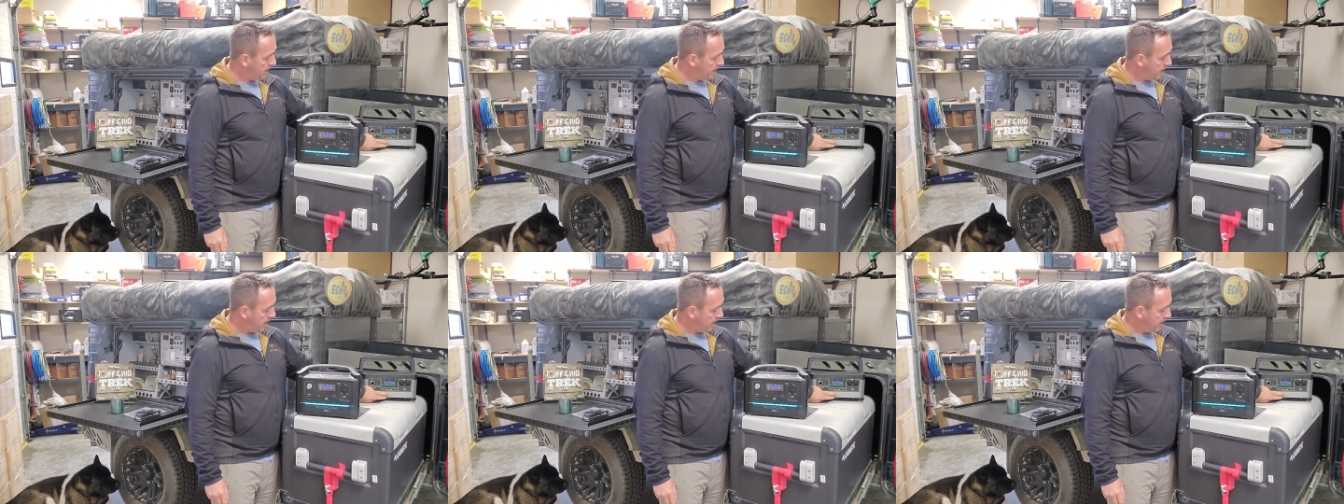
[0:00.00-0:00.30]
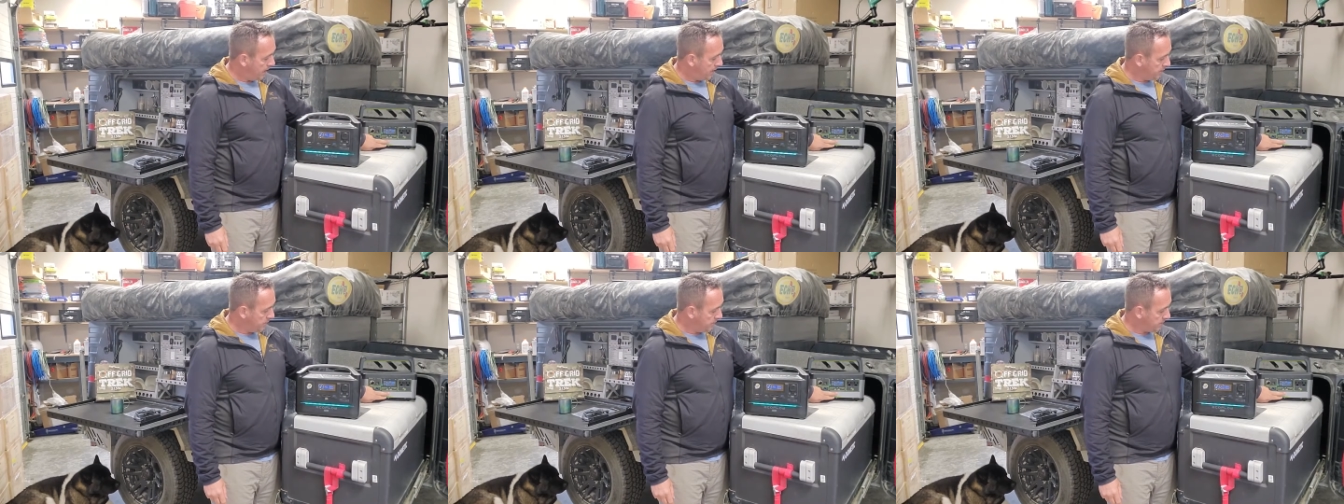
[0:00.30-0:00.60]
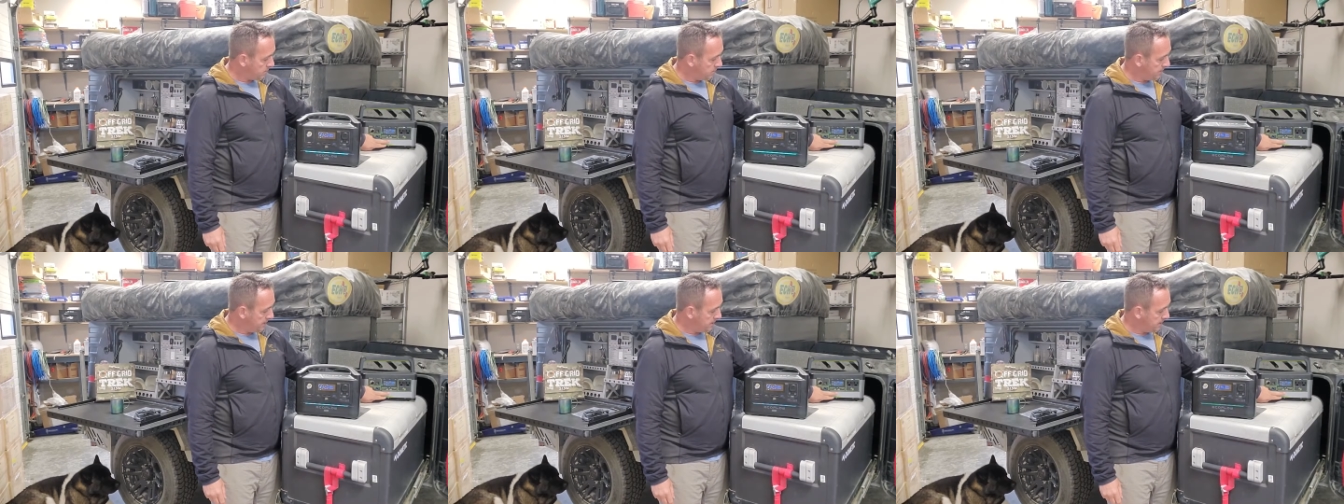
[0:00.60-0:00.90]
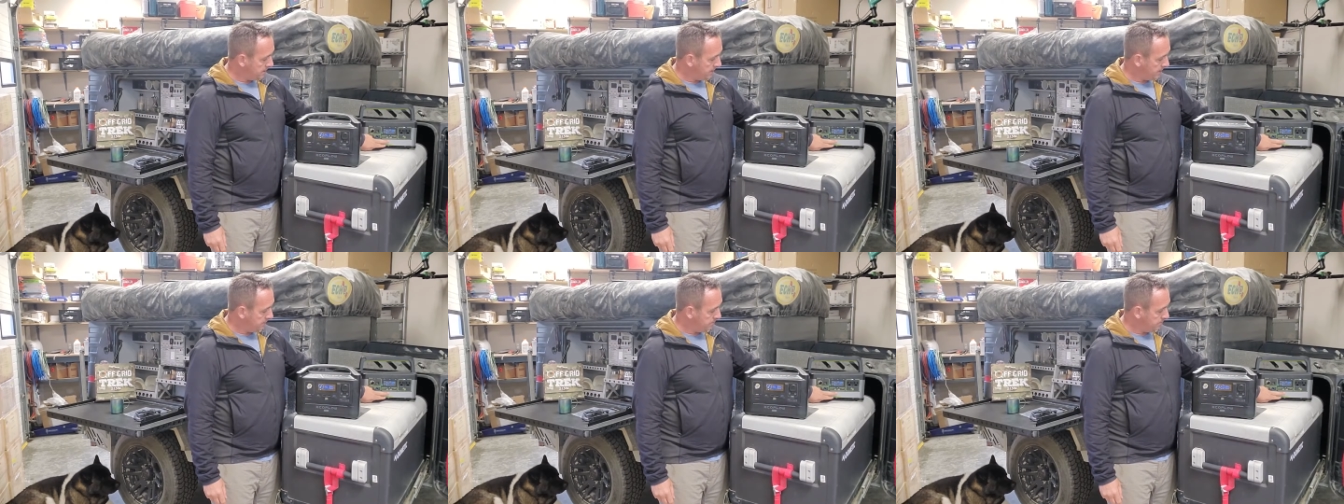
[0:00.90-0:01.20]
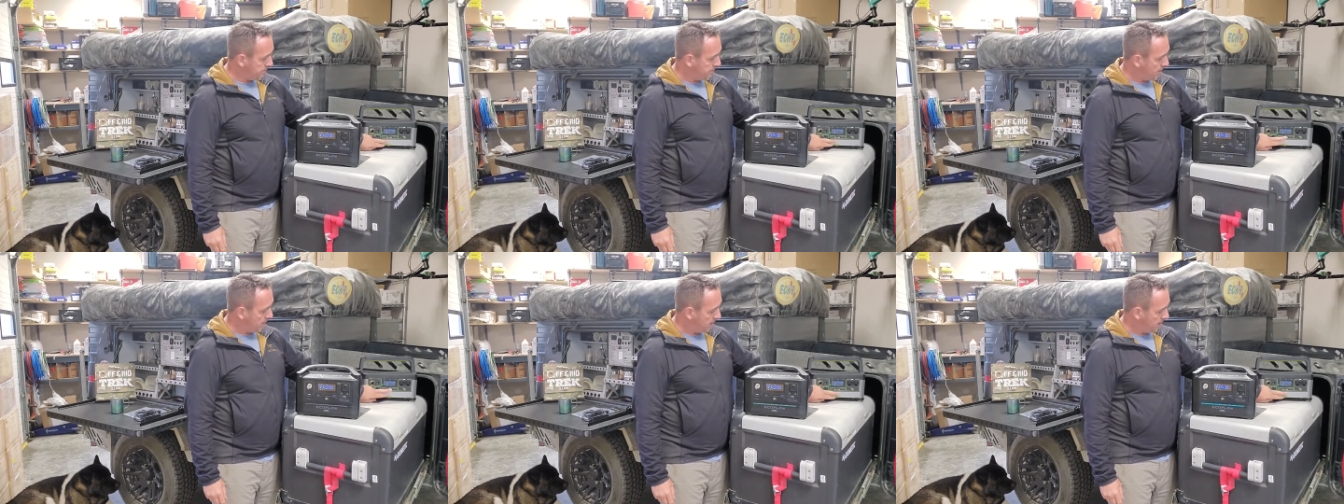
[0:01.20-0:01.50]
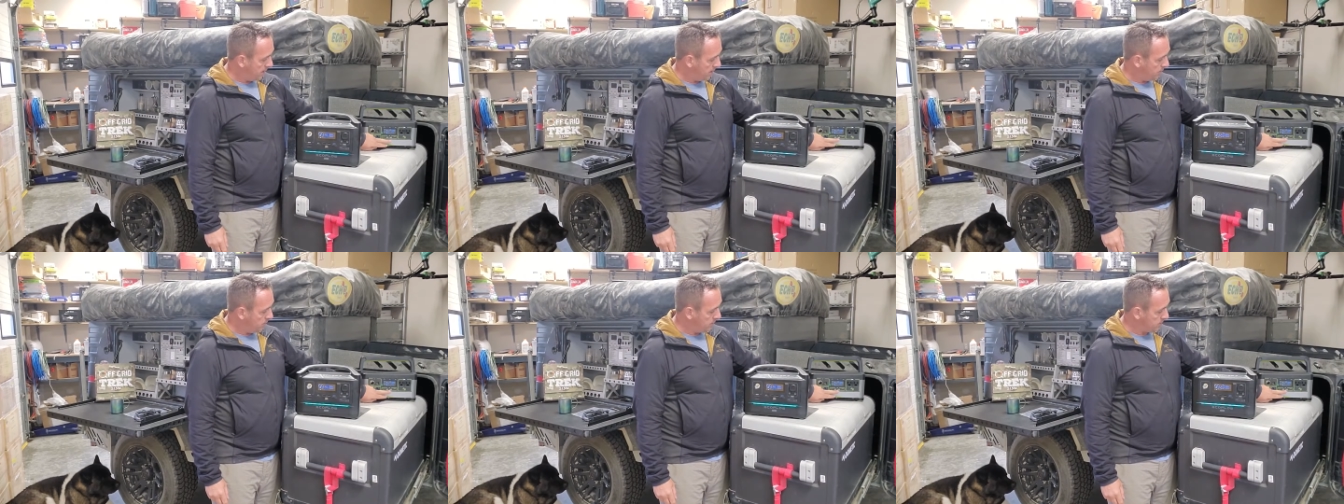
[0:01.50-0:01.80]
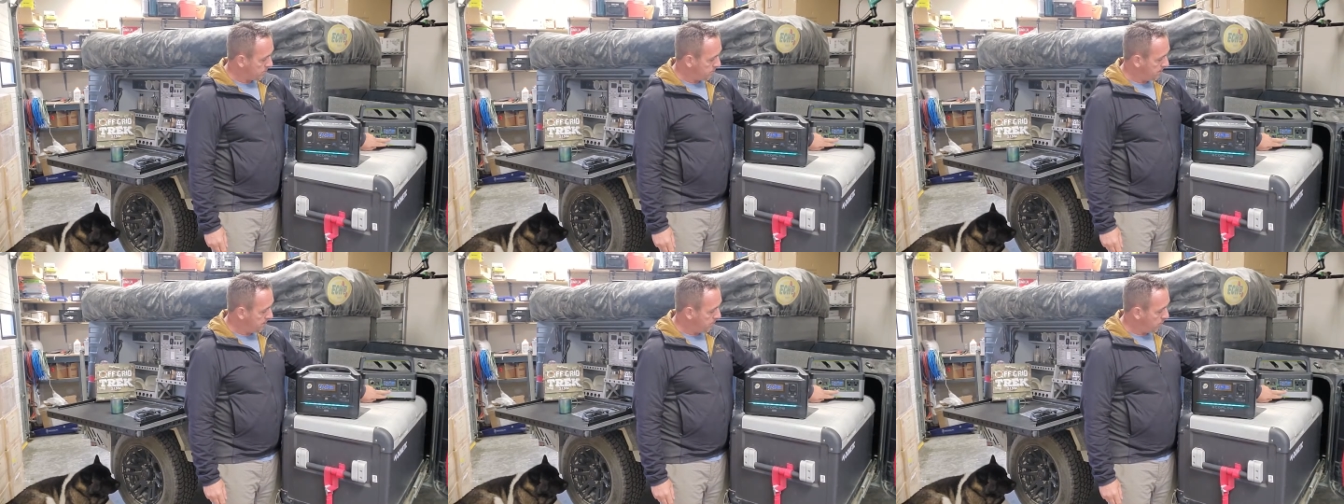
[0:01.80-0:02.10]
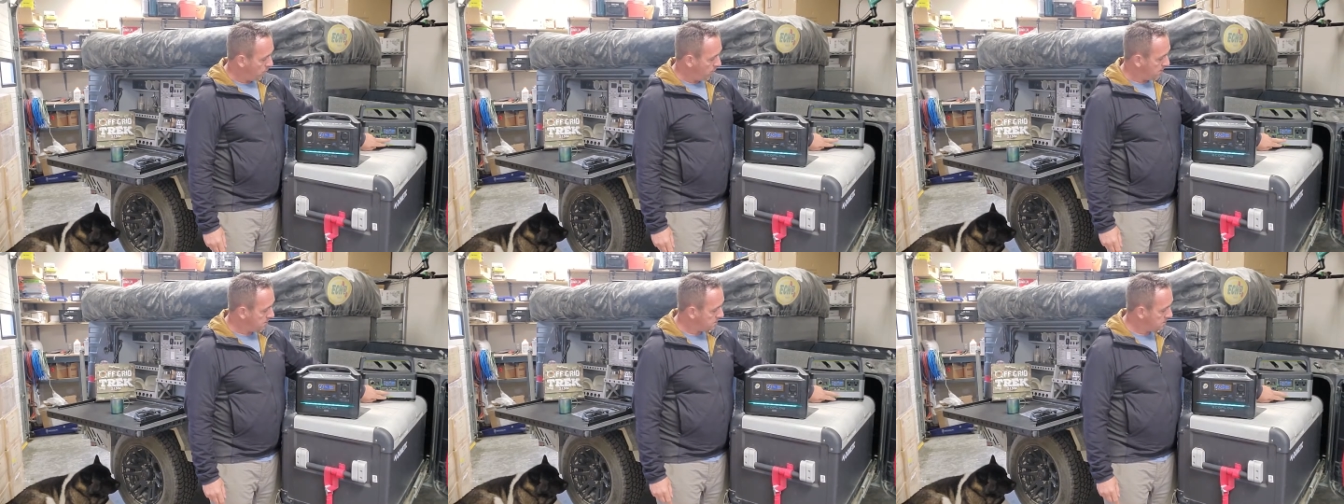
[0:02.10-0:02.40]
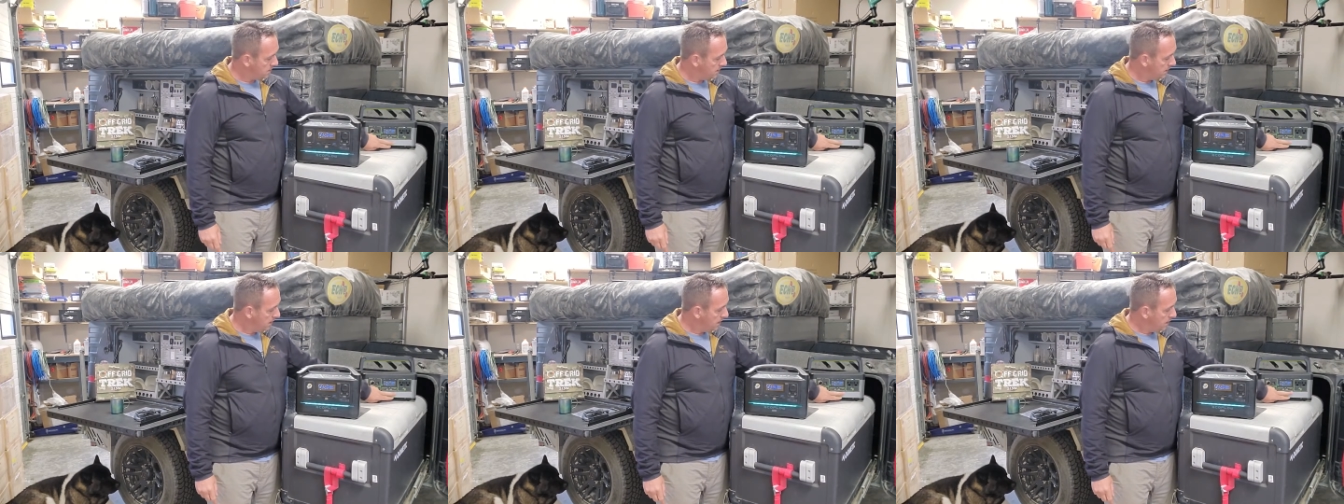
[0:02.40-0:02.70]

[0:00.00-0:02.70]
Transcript: uh, USB type uh, USB ports.